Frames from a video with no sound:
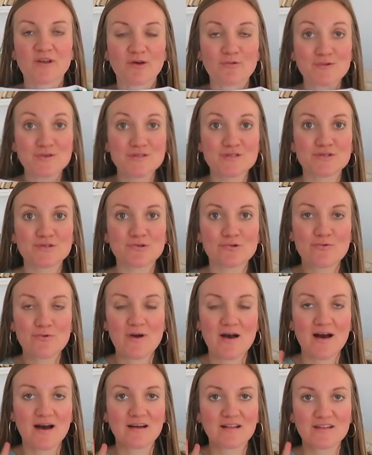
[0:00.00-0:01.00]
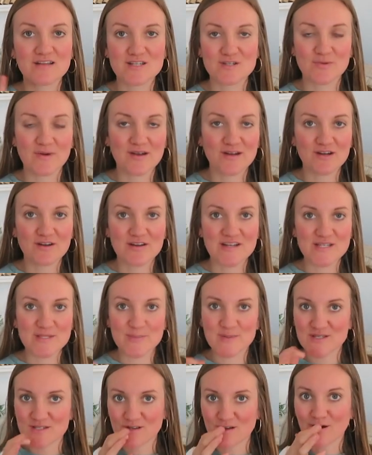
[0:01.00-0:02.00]
We always do ugly sweater
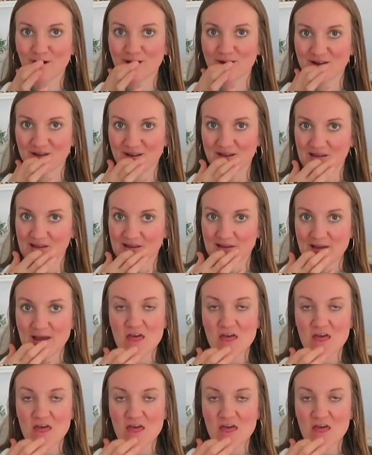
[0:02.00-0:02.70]
Christmas card